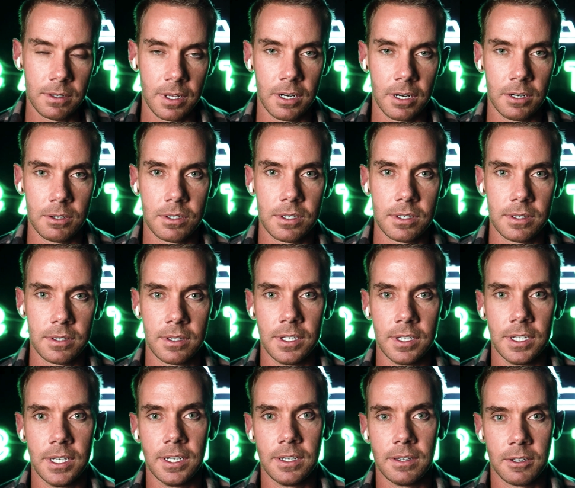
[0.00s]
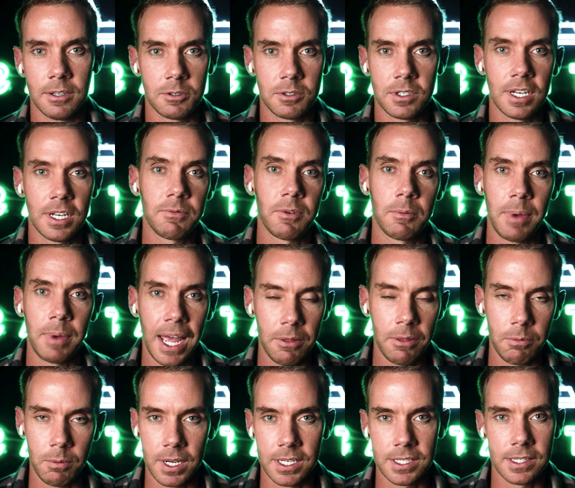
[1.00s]
There's the there's different
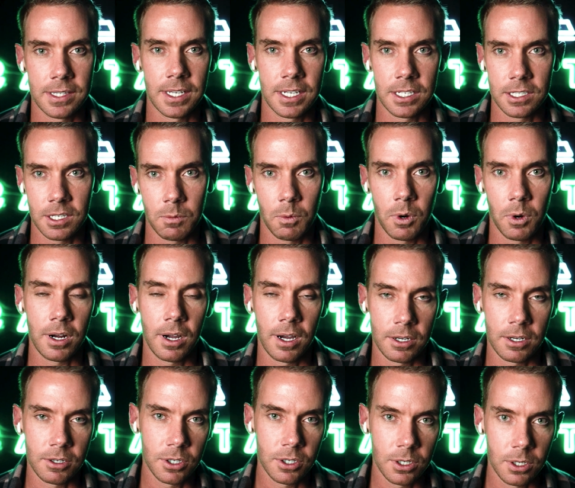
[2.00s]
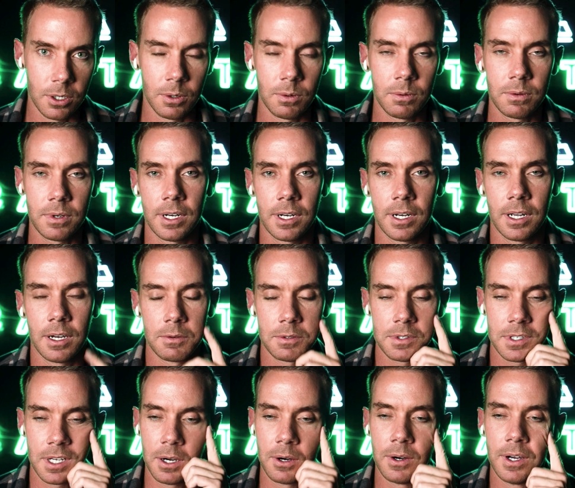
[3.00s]
pathways that things can work on too. You know,
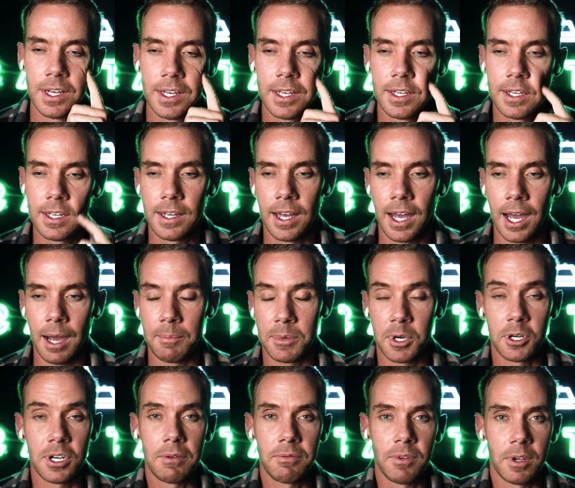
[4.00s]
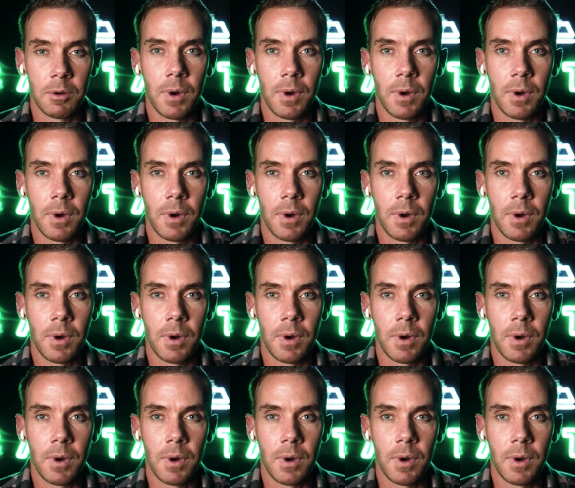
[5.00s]
so um, you're definitely